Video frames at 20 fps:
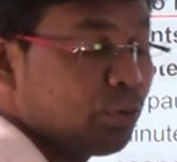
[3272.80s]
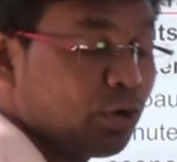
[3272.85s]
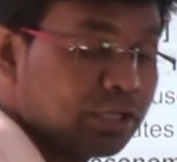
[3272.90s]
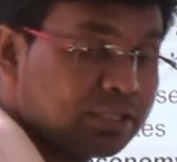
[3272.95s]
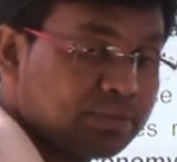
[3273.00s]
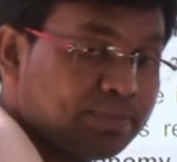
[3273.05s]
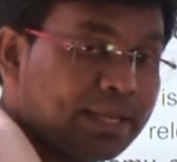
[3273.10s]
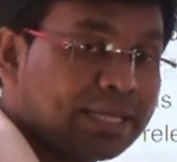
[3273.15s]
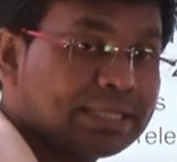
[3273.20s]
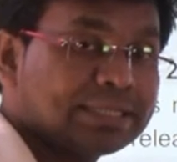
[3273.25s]

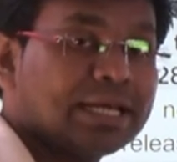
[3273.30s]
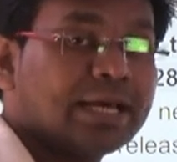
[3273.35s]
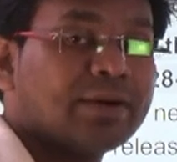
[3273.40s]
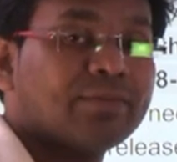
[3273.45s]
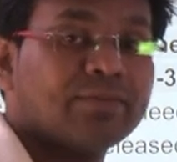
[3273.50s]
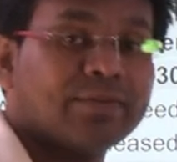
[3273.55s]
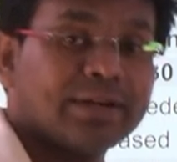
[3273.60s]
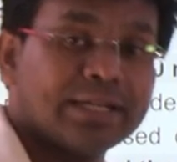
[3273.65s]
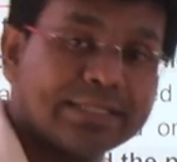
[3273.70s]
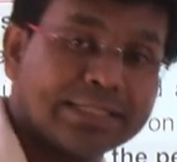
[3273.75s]
prospects are
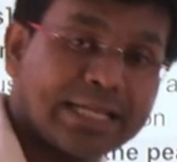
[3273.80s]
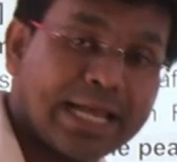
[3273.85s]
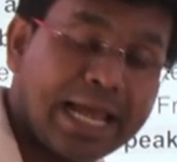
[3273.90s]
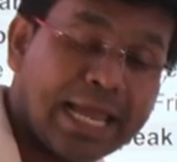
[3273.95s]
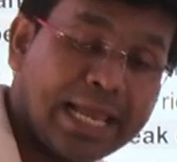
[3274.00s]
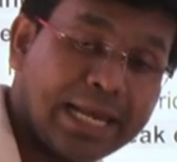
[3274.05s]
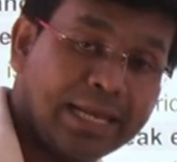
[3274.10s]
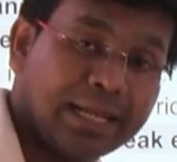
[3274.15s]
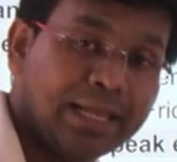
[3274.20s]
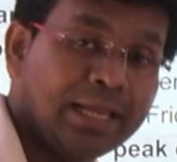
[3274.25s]

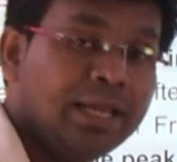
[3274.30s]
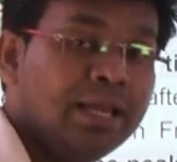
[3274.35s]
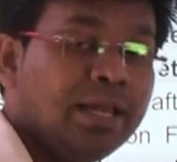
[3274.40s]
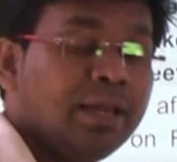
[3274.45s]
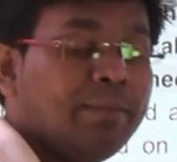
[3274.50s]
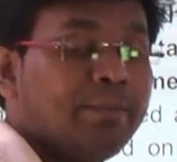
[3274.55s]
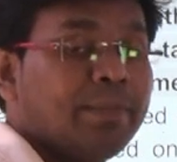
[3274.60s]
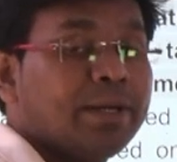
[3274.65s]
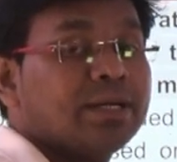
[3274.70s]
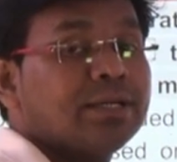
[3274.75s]
fragile,
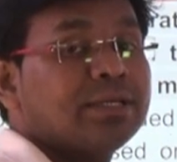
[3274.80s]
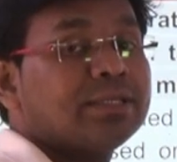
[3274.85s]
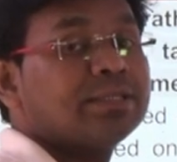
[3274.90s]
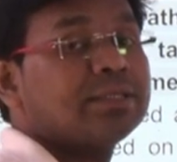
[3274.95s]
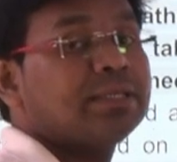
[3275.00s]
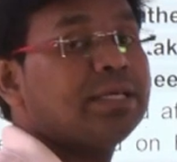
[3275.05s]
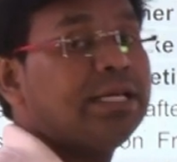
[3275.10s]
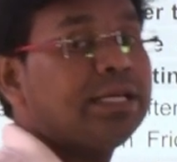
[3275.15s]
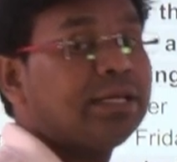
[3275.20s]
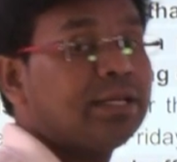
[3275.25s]

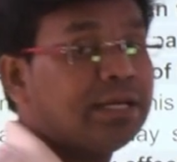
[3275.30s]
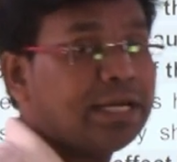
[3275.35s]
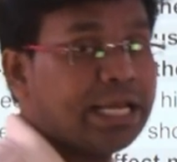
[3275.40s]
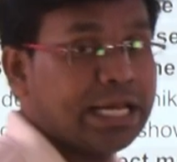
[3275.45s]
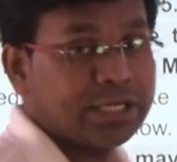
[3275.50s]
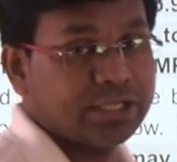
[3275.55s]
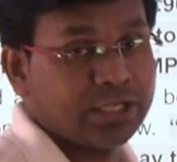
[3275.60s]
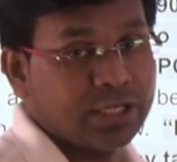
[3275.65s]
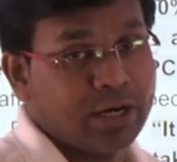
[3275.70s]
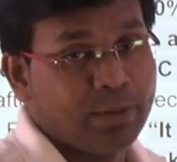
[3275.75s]
because
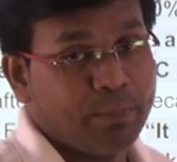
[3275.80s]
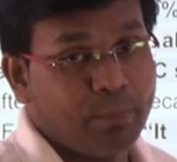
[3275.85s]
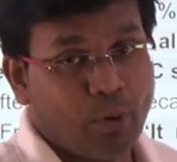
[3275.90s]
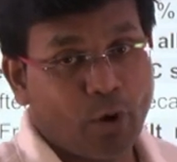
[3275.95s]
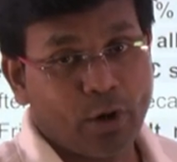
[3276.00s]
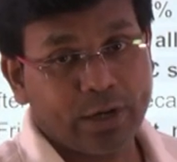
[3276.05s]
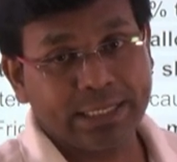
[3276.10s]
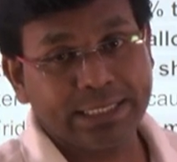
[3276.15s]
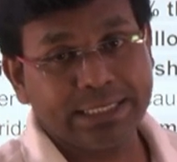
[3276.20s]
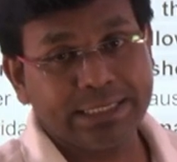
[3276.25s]
international
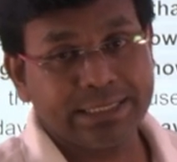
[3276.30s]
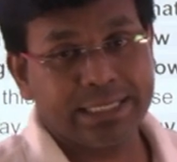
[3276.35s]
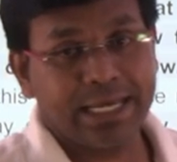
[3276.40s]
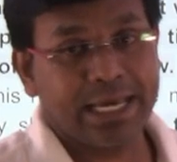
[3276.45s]
bodies